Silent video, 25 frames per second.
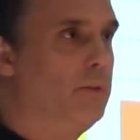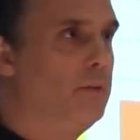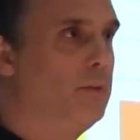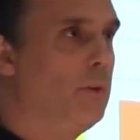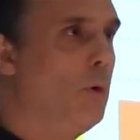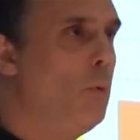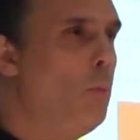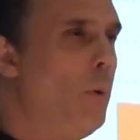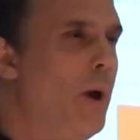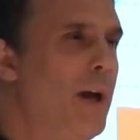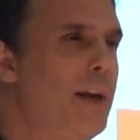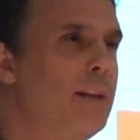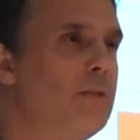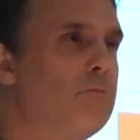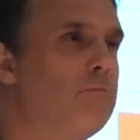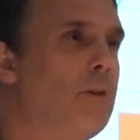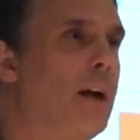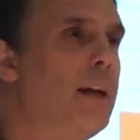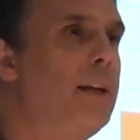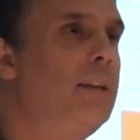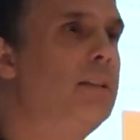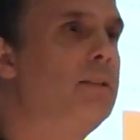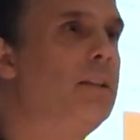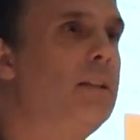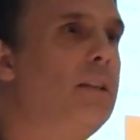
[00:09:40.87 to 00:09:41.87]
So where's
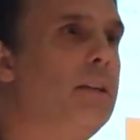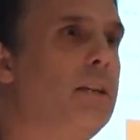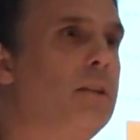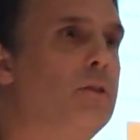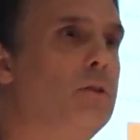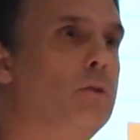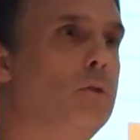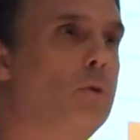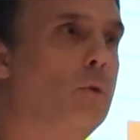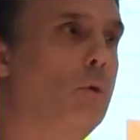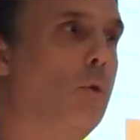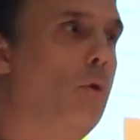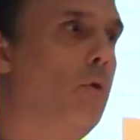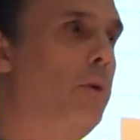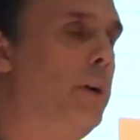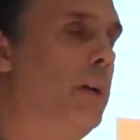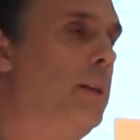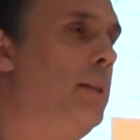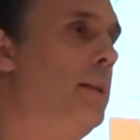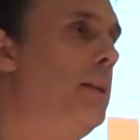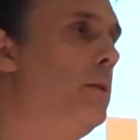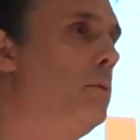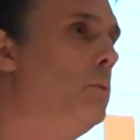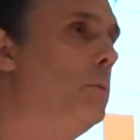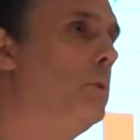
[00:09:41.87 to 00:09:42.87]
race in this story?
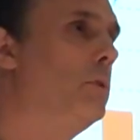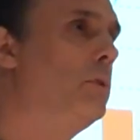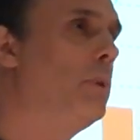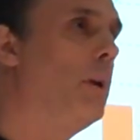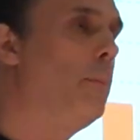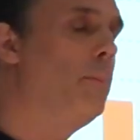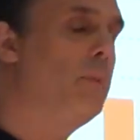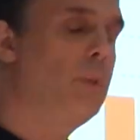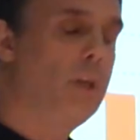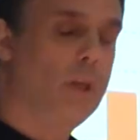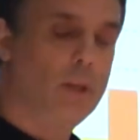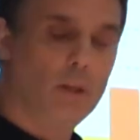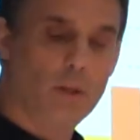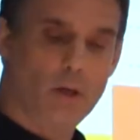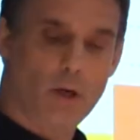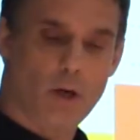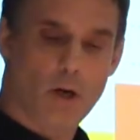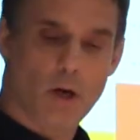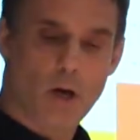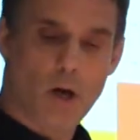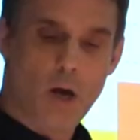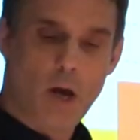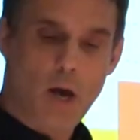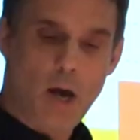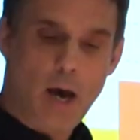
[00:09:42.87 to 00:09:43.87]
And this was something that